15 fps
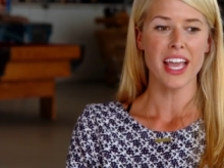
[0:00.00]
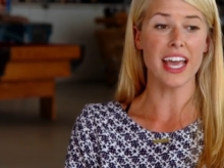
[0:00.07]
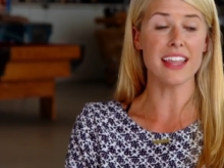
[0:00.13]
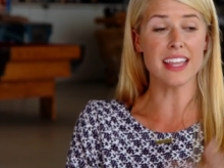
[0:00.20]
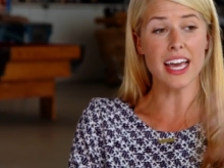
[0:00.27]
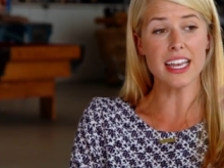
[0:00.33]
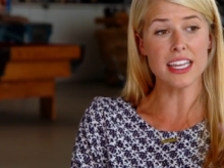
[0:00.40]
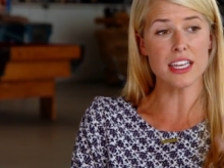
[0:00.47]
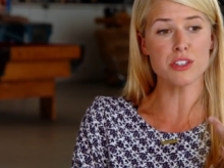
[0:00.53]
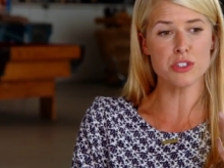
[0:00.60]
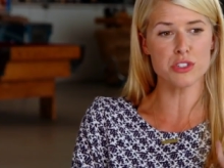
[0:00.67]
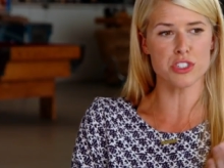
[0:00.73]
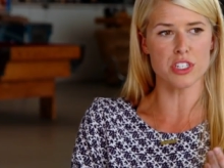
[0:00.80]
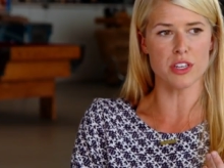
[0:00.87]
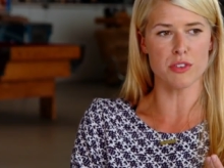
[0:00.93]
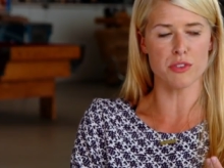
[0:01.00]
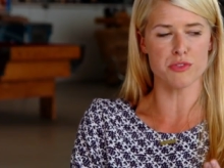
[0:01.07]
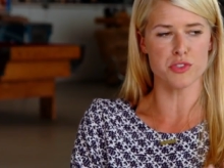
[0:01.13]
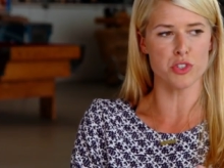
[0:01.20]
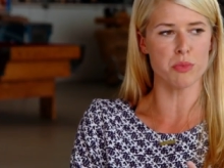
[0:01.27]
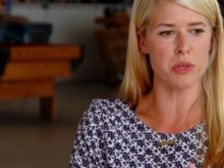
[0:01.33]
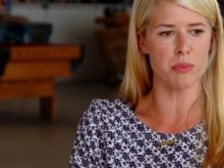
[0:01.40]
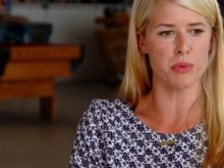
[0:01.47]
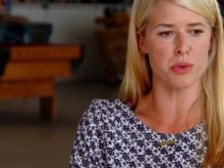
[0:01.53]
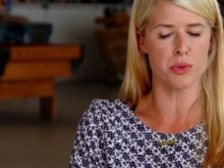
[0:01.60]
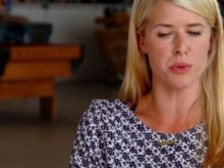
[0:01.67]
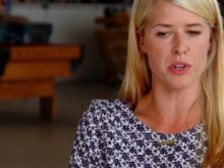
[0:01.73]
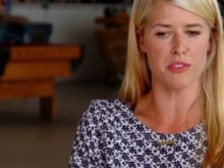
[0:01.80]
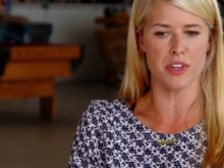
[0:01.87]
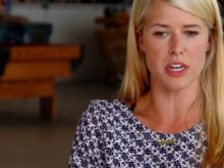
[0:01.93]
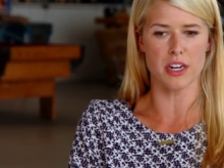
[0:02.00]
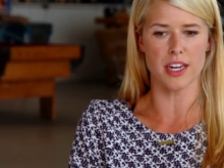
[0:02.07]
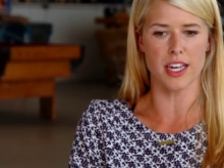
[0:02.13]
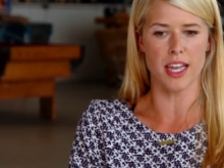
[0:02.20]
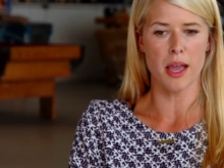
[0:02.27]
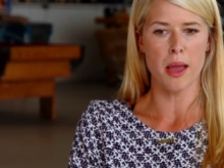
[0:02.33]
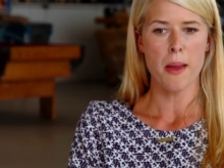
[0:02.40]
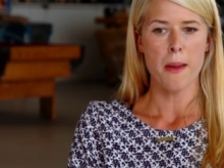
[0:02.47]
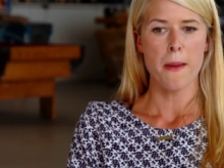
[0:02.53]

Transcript: And that energy of two people who are very